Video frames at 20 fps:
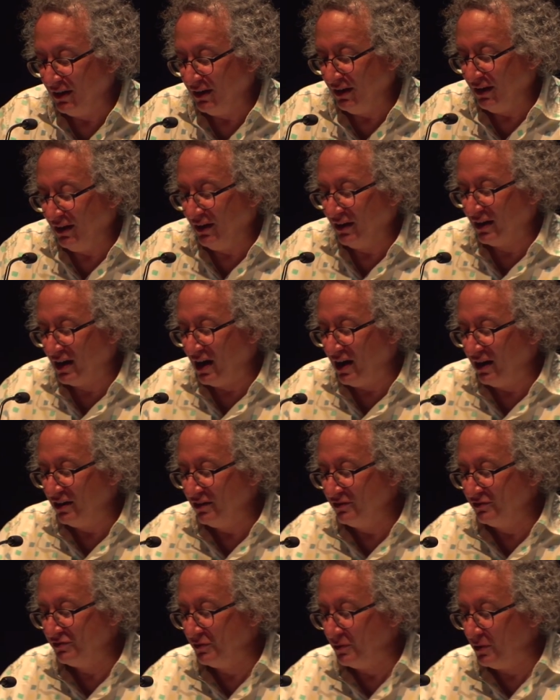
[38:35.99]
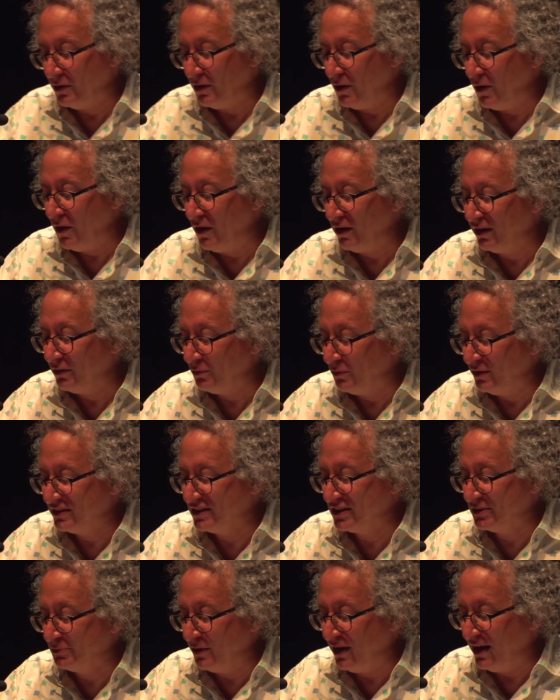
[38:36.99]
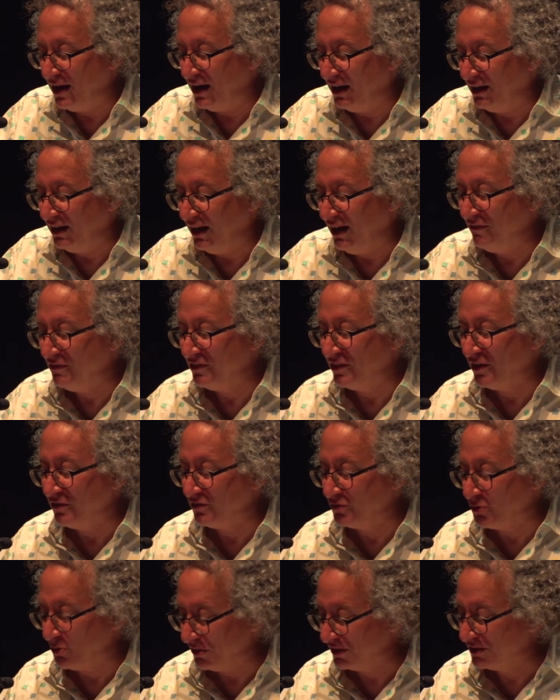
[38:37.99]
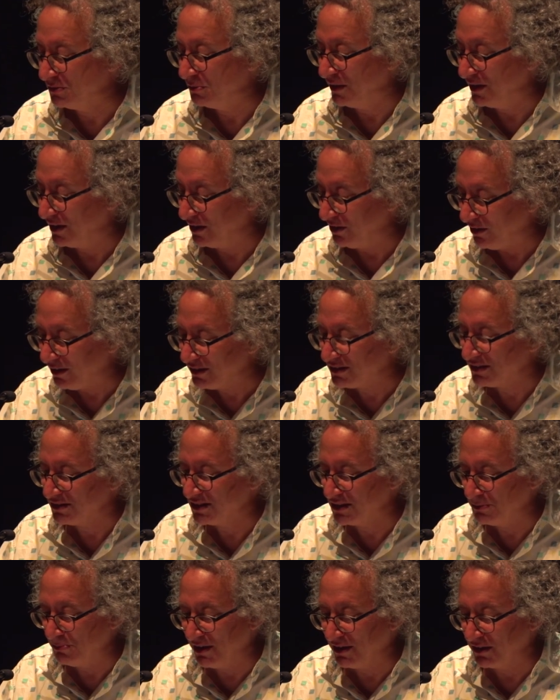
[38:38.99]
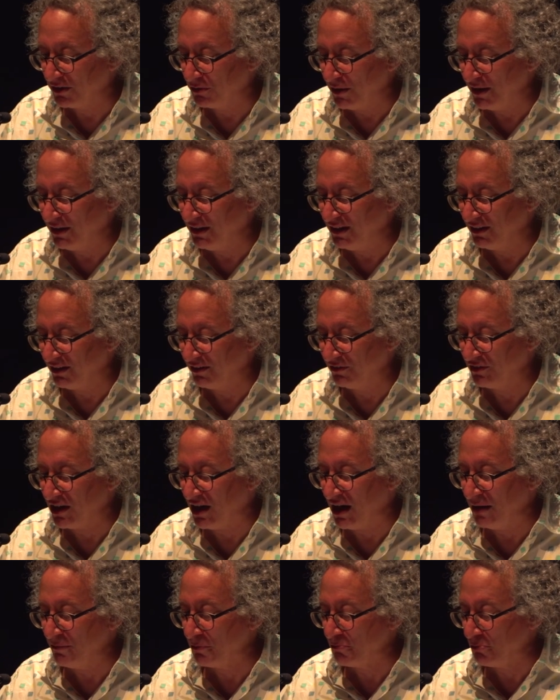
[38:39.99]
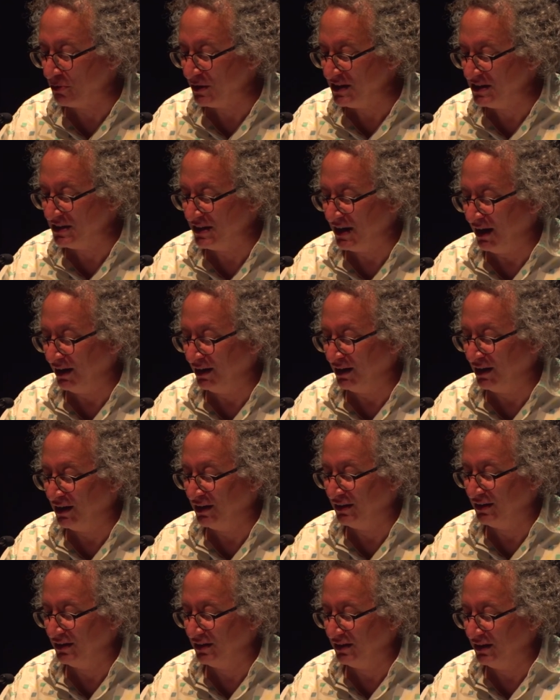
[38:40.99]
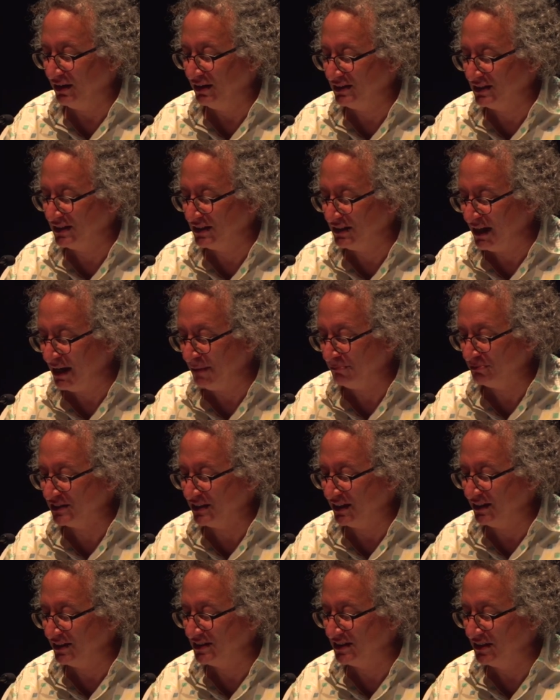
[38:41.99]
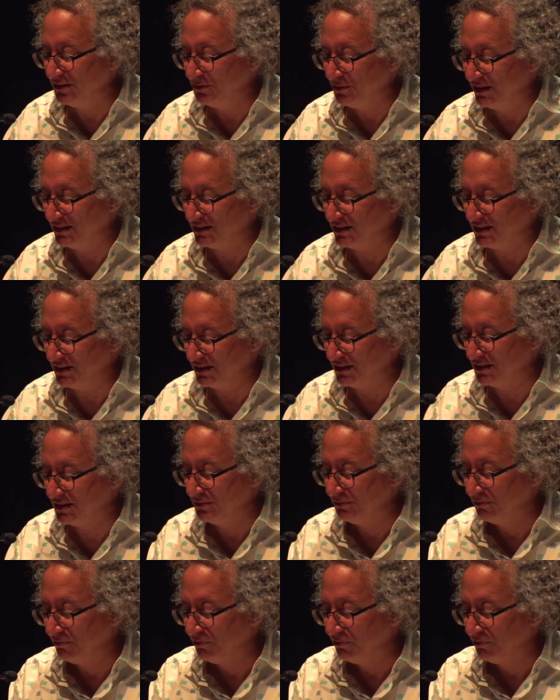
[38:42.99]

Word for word: in a kind of all at once way, even though, of course, we can also spend a great deal of time appreciating it, its depth, and its nuances.